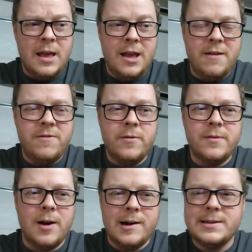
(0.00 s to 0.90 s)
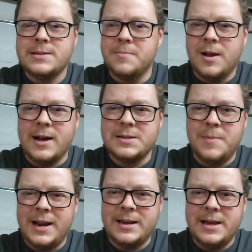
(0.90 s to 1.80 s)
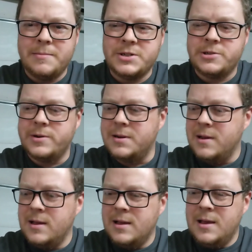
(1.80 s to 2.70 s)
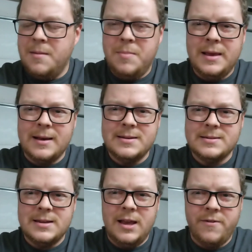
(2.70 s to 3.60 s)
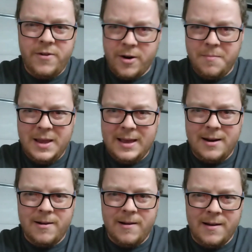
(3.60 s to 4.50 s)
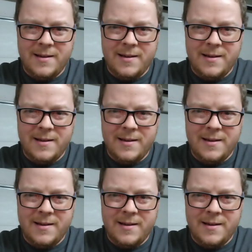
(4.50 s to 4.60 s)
if you cause some cosmetic damage to it. Because if you're a beginner,